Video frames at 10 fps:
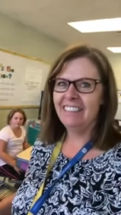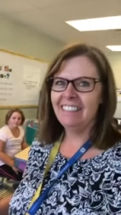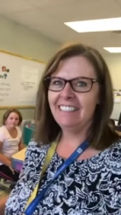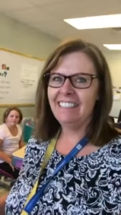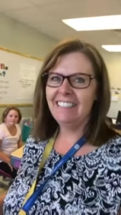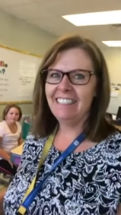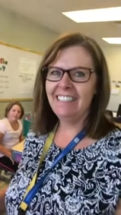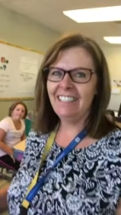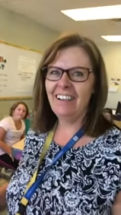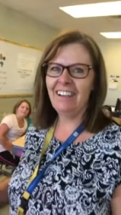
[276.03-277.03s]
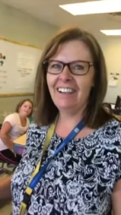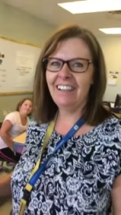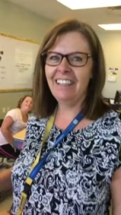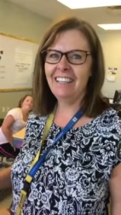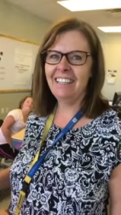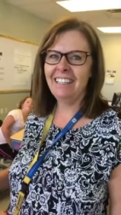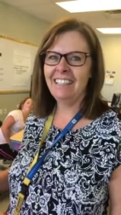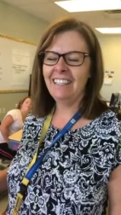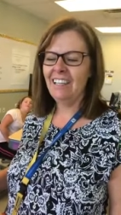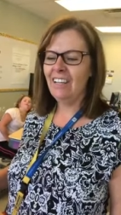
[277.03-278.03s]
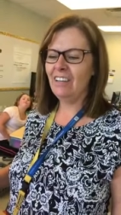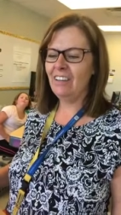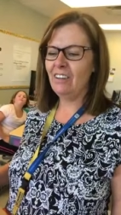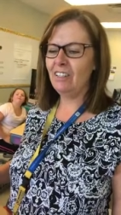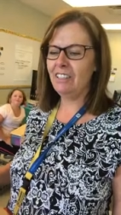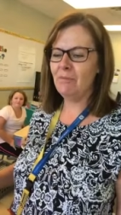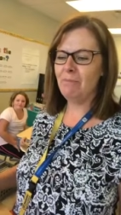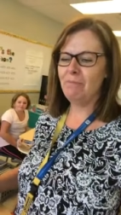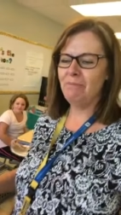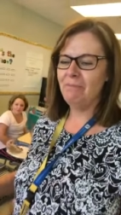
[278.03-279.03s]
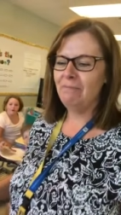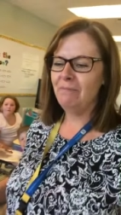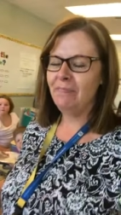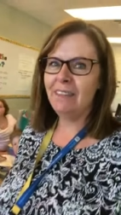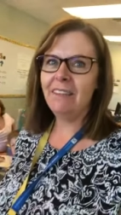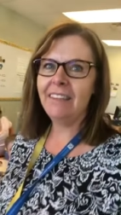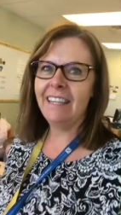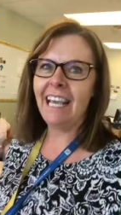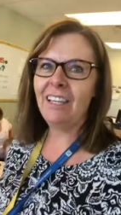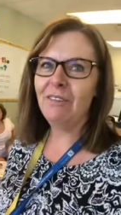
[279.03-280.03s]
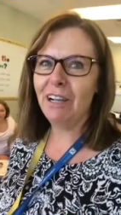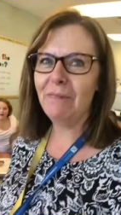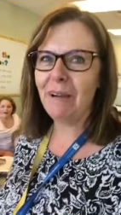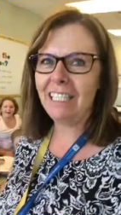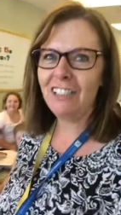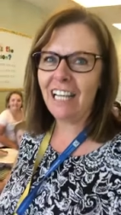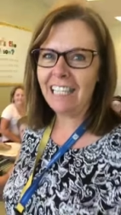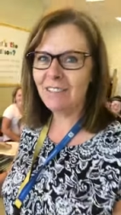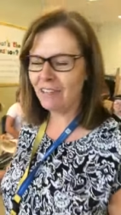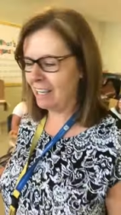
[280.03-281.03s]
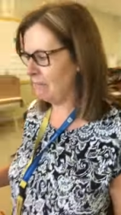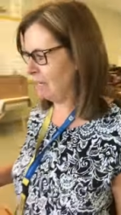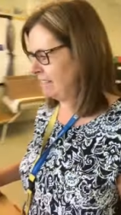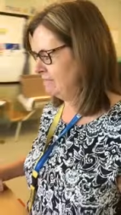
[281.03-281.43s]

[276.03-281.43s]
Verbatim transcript: and polite and, and good kids, and, and it's been a pleasure. So thank you. Thank you very much. All right. Thanks for coming. All